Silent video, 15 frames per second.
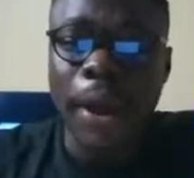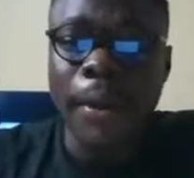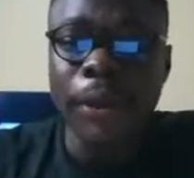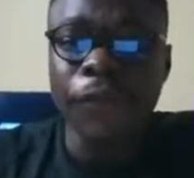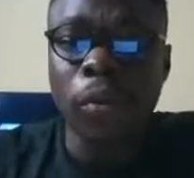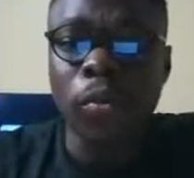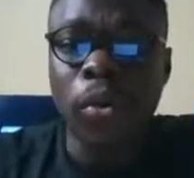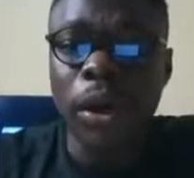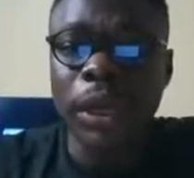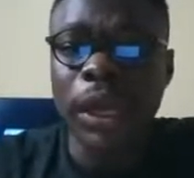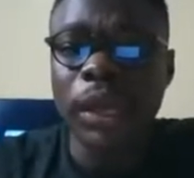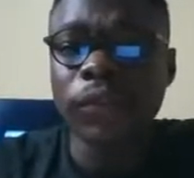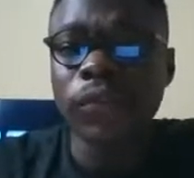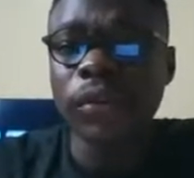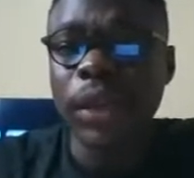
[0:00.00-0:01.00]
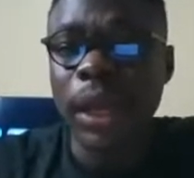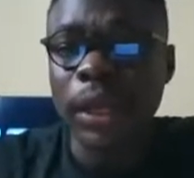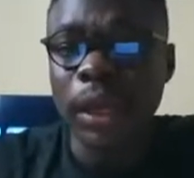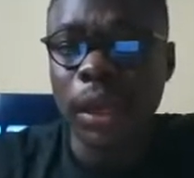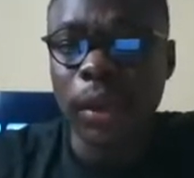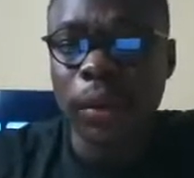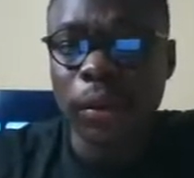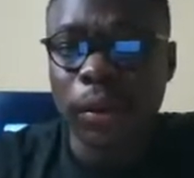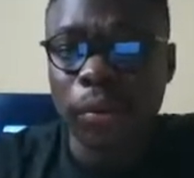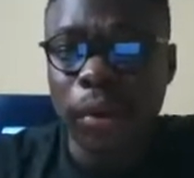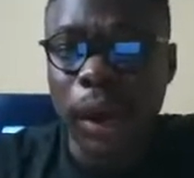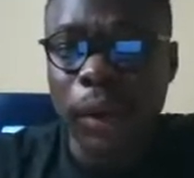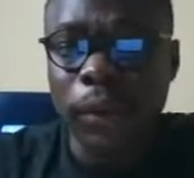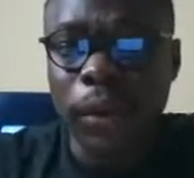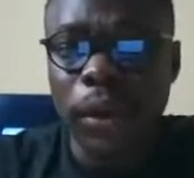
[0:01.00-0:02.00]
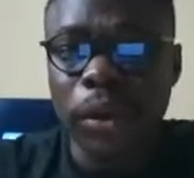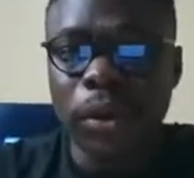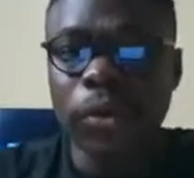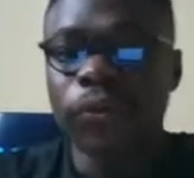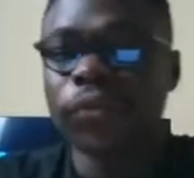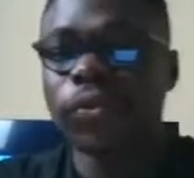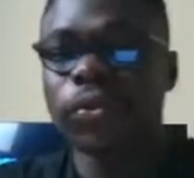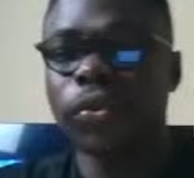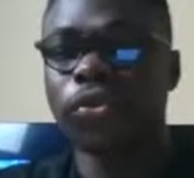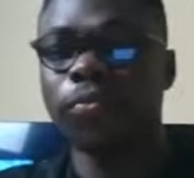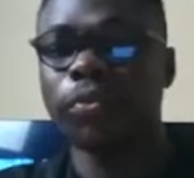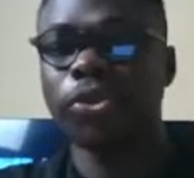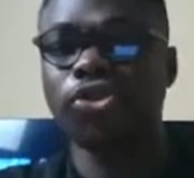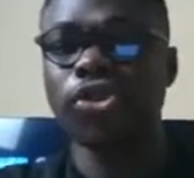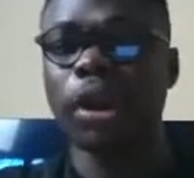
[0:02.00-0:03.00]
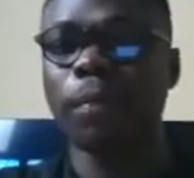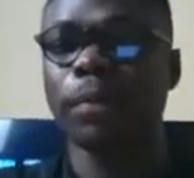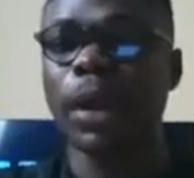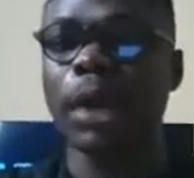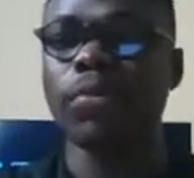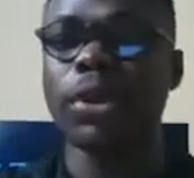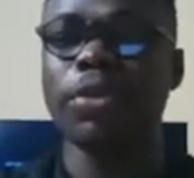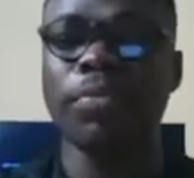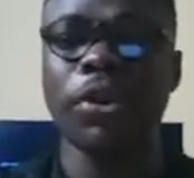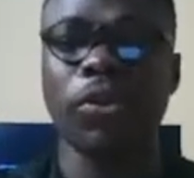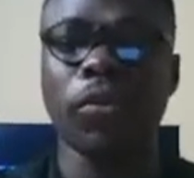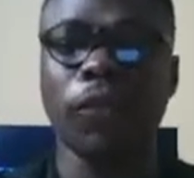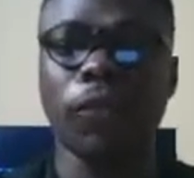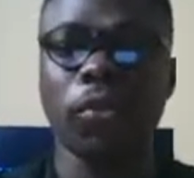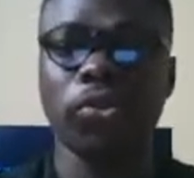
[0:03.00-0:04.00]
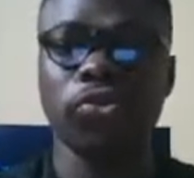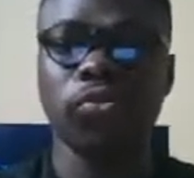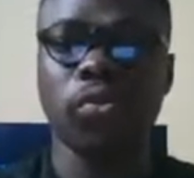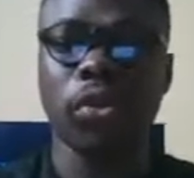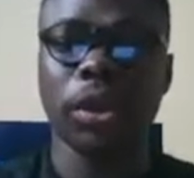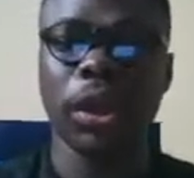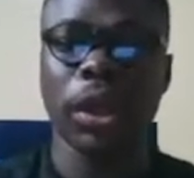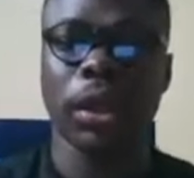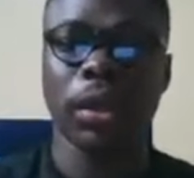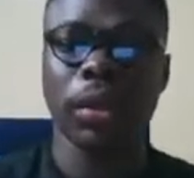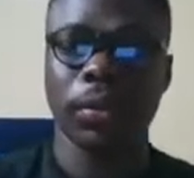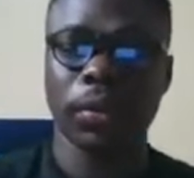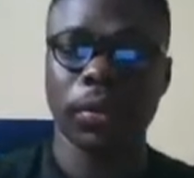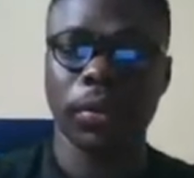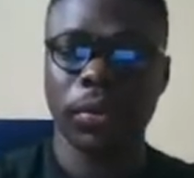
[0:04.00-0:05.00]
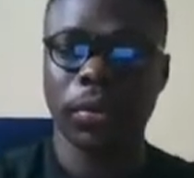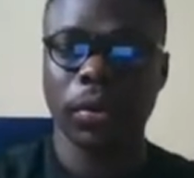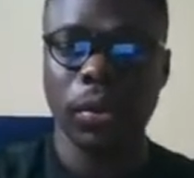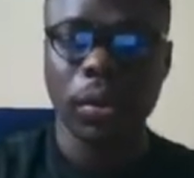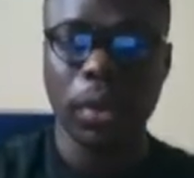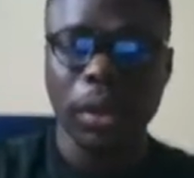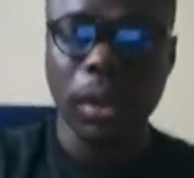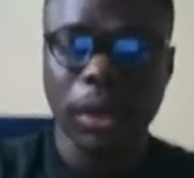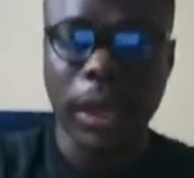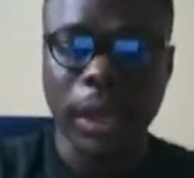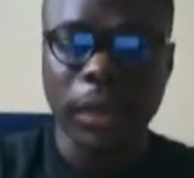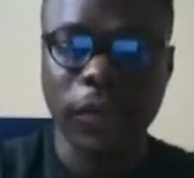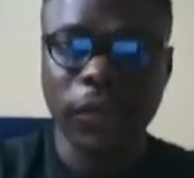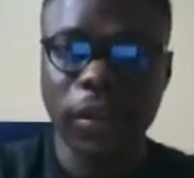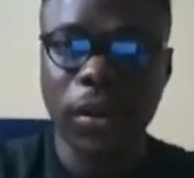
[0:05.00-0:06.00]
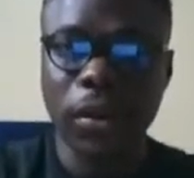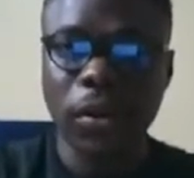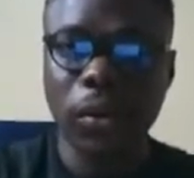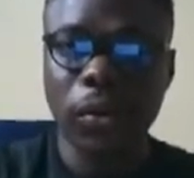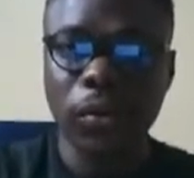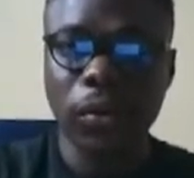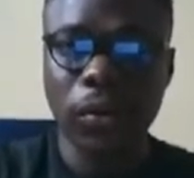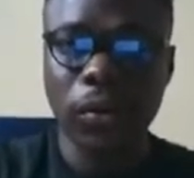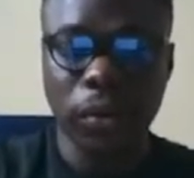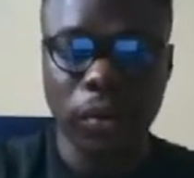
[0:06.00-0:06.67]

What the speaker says: went from 1K to 10K, right? So you should draw a plan when you make your first 1K, then scale